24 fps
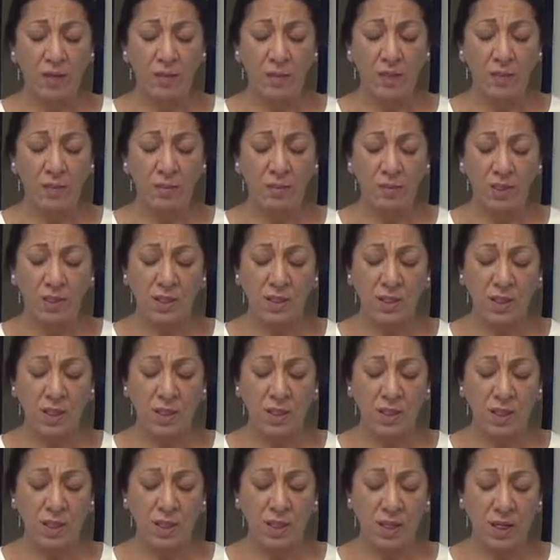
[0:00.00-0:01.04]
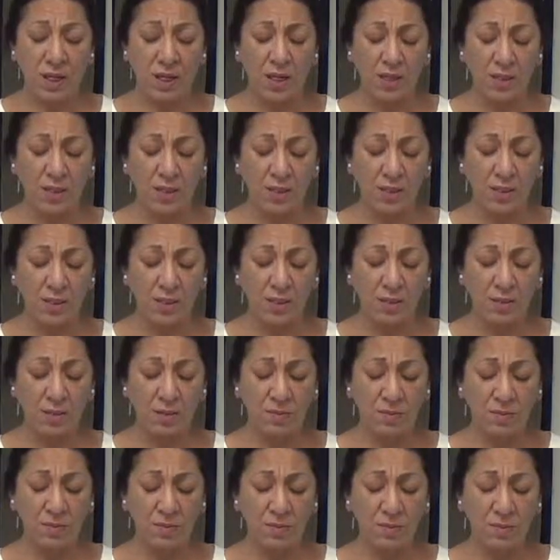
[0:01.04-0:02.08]
and materialize
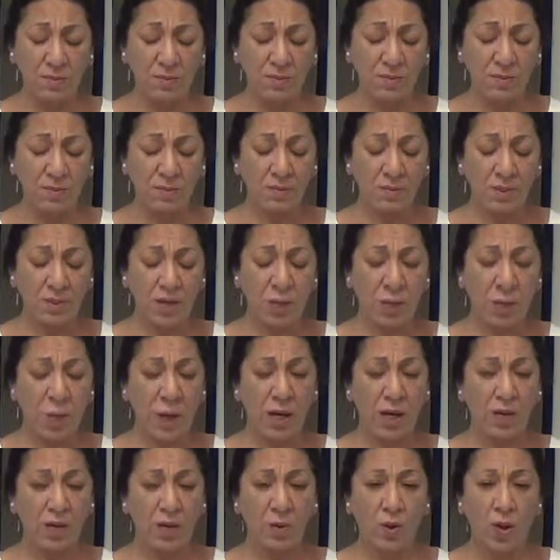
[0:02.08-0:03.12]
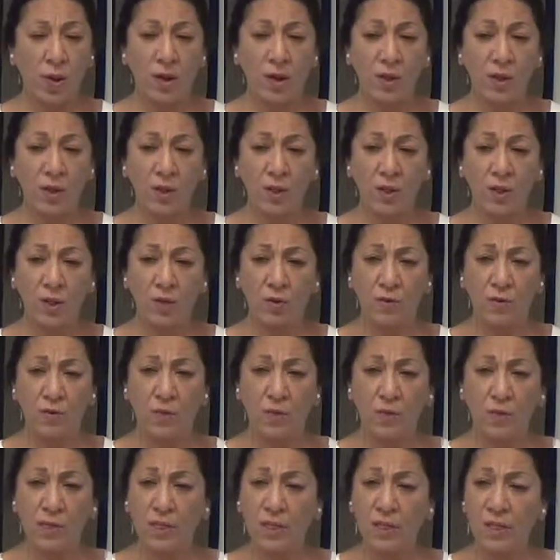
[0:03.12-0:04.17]
while you are in your
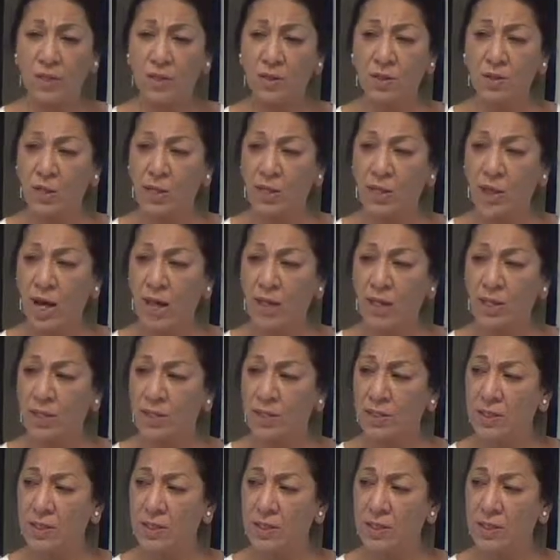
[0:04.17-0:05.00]
physical realities.